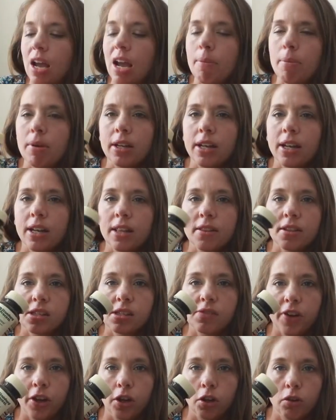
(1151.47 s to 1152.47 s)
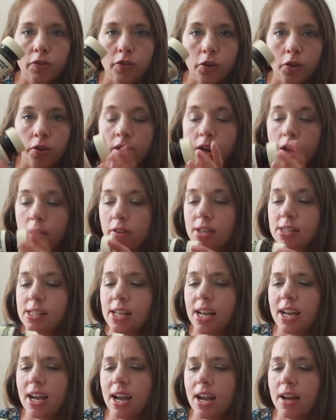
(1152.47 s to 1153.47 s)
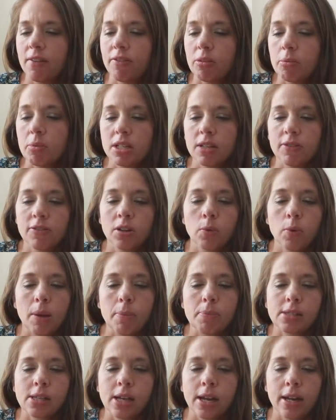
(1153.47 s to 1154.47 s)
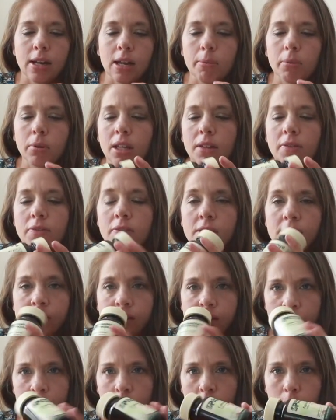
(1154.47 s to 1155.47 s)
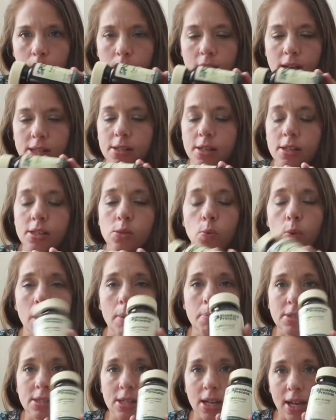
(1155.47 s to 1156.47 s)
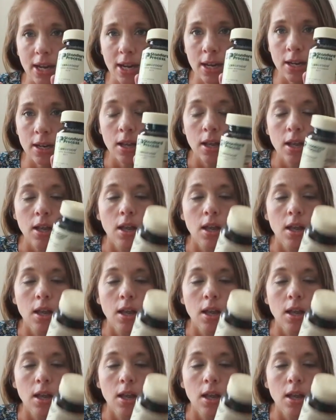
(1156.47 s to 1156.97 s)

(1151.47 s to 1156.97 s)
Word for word: I've been getting this Ferrofood. Now this I got from a different website. I believe the Standard Process website.